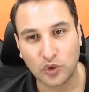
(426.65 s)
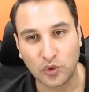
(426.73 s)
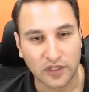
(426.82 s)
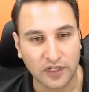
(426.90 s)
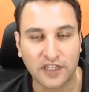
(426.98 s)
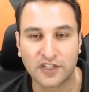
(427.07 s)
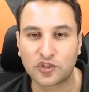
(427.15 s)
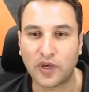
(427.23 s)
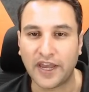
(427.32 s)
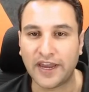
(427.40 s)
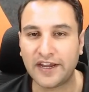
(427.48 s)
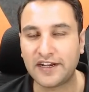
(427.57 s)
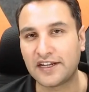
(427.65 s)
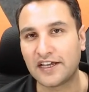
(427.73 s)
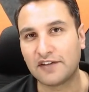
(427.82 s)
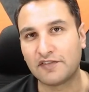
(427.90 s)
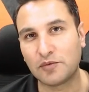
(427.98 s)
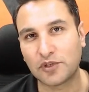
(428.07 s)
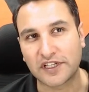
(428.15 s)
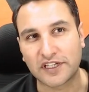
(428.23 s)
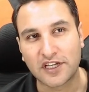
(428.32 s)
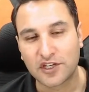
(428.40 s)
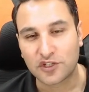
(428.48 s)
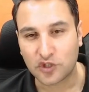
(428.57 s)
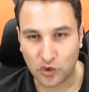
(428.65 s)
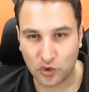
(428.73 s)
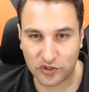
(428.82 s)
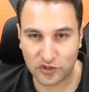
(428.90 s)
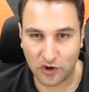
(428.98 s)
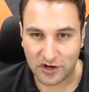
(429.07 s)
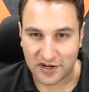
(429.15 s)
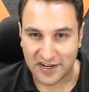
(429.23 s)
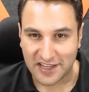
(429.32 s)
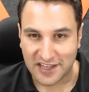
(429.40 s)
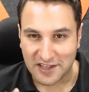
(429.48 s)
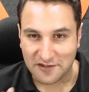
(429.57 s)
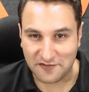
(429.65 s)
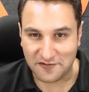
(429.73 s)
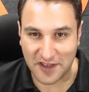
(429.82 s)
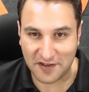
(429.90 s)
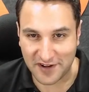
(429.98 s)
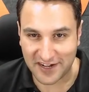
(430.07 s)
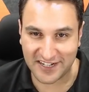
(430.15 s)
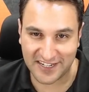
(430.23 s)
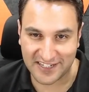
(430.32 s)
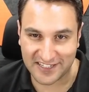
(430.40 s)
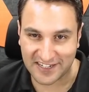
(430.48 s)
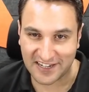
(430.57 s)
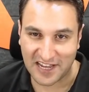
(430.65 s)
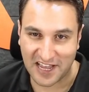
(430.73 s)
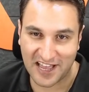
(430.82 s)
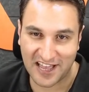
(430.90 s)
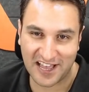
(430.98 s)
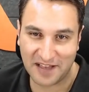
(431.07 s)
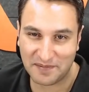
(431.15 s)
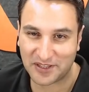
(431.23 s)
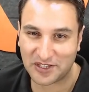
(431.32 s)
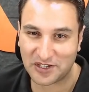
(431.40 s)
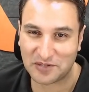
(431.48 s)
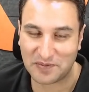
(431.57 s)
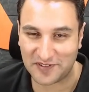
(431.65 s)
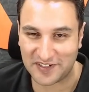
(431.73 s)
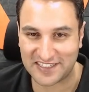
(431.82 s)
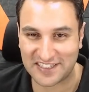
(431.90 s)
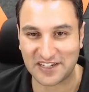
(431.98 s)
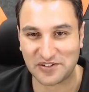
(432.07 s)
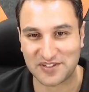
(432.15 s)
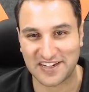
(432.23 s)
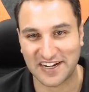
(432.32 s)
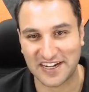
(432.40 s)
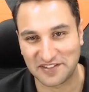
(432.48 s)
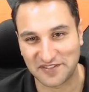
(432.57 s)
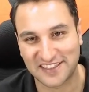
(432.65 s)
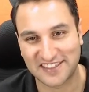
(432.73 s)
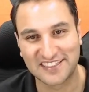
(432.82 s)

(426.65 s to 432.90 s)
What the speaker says: Cool. So, and one more thing. So who's your favorite teacher among the group of teachers that you're studying with?